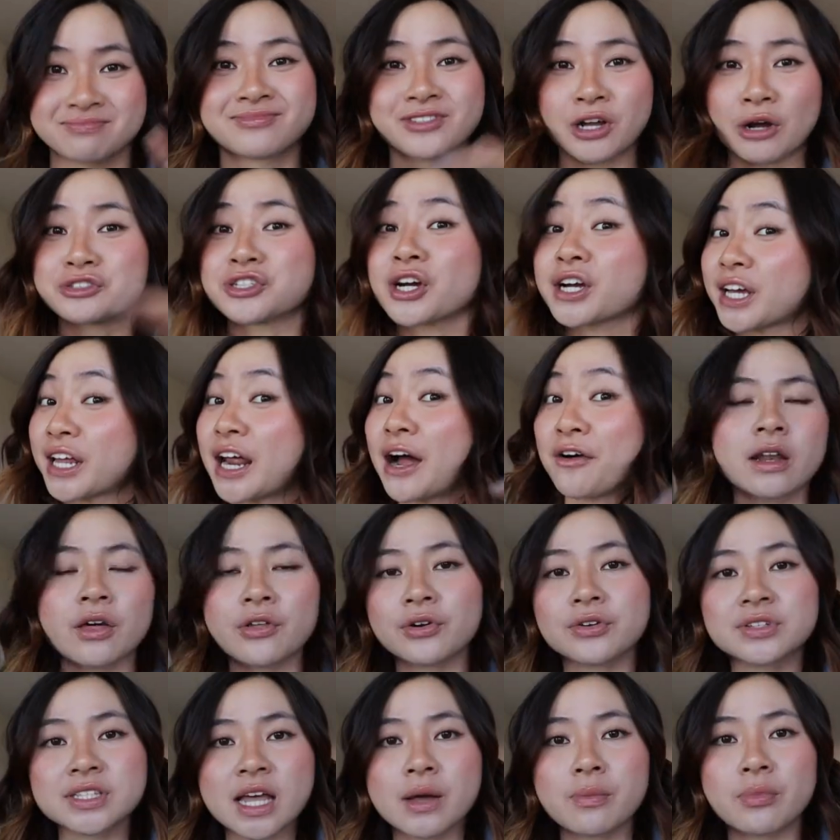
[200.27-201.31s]
Go check it out.
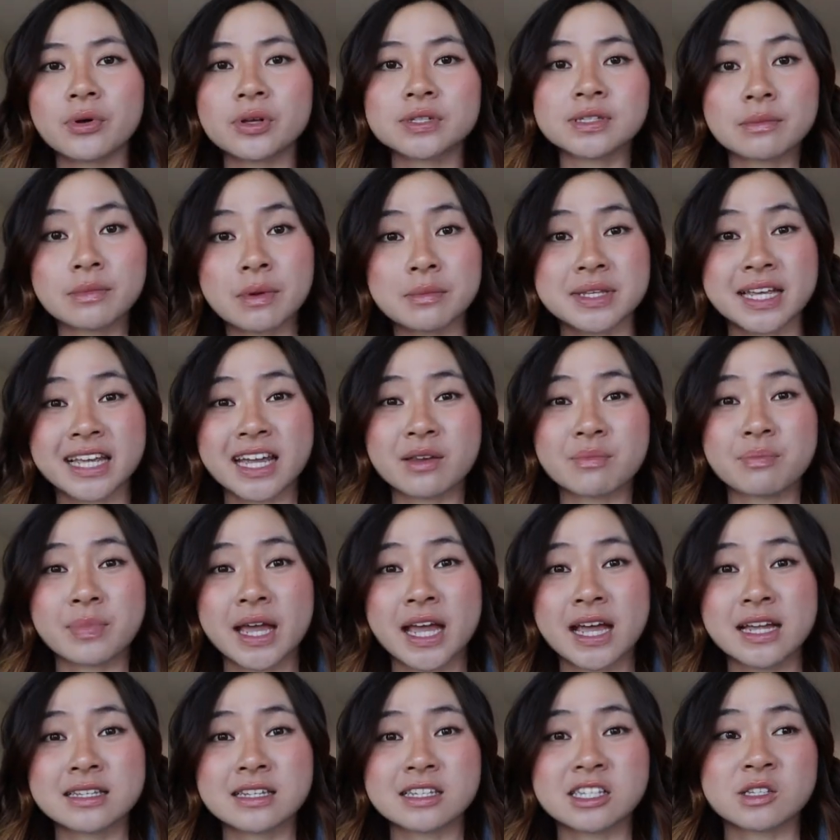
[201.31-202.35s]
Another example is sometimes I get
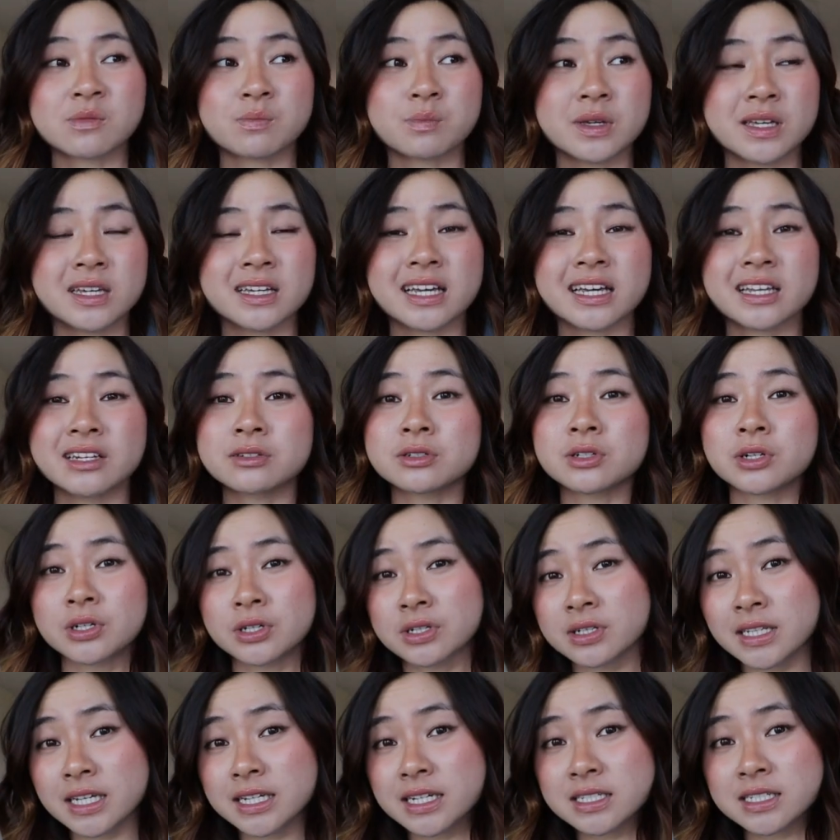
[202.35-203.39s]
paid to speak
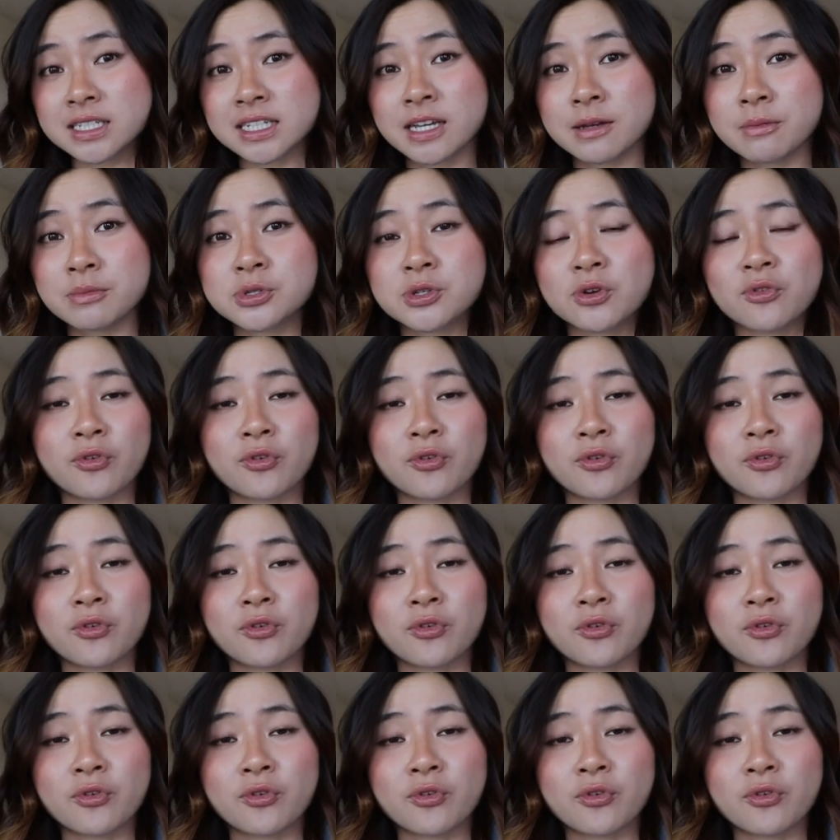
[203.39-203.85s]
internally to teams.